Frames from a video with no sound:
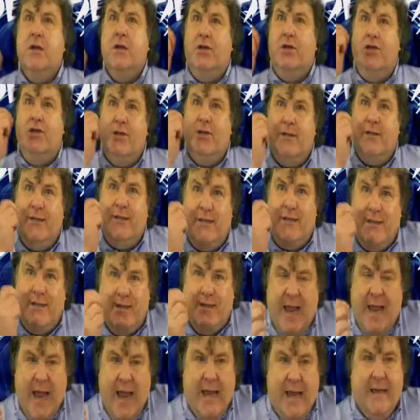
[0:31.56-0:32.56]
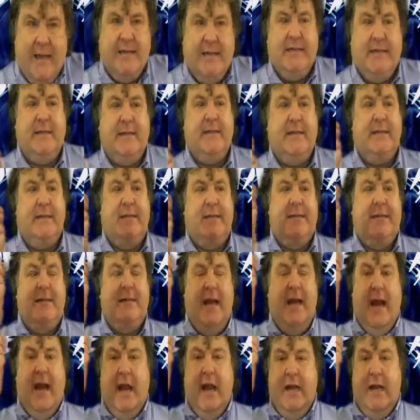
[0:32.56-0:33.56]
just taste
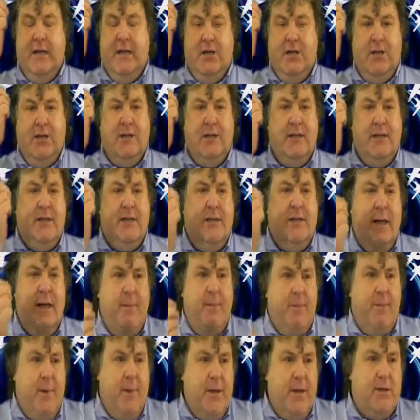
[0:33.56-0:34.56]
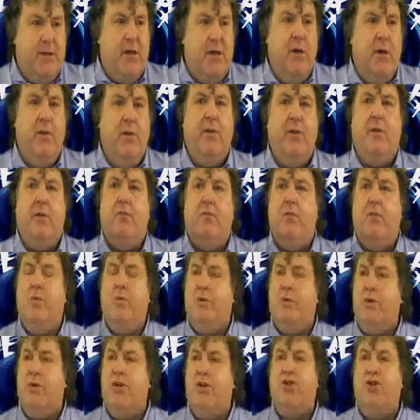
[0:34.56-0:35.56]
it. Just dip your toe in the
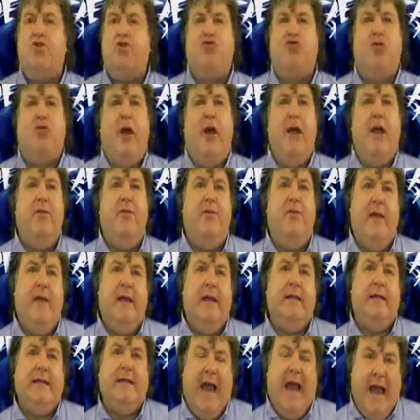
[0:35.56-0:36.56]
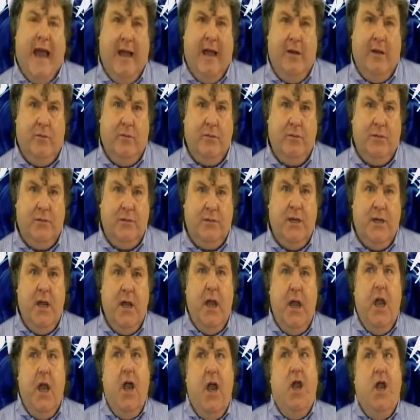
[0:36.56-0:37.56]
water. Just try things out.
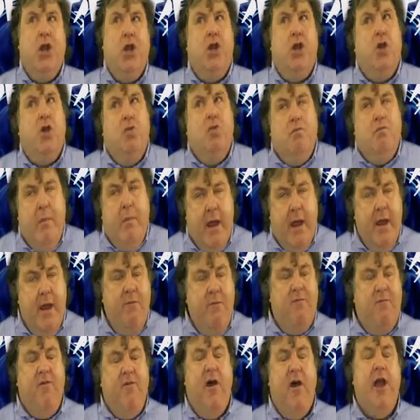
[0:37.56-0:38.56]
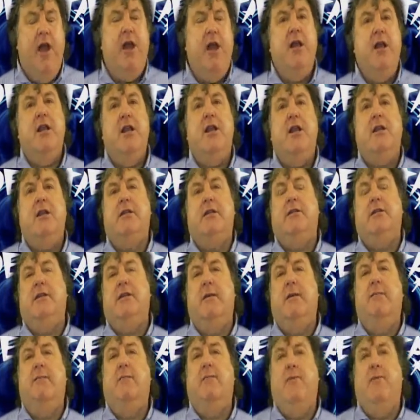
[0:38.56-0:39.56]
You may find that
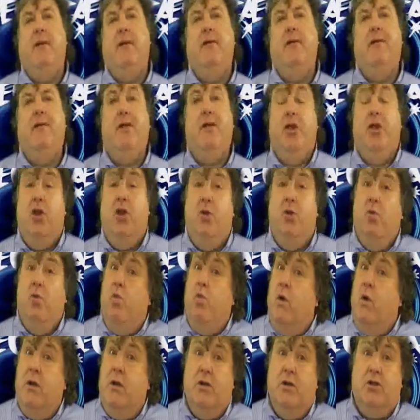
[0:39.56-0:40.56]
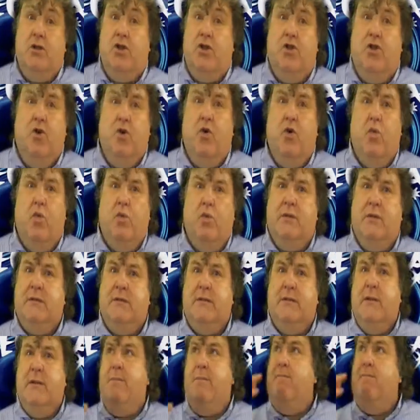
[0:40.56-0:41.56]
something that you once thought was
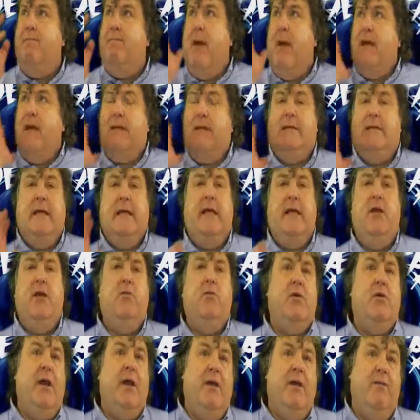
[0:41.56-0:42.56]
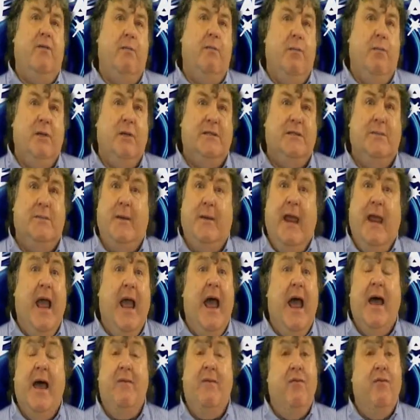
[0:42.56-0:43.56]
the best thing you could ever possibly
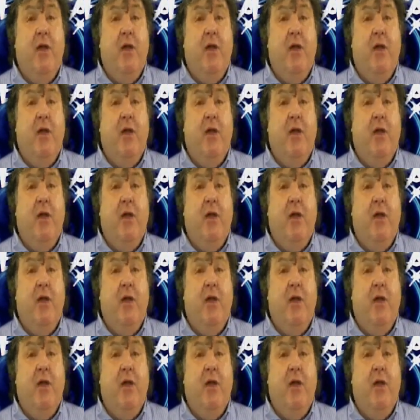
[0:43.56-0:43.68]
have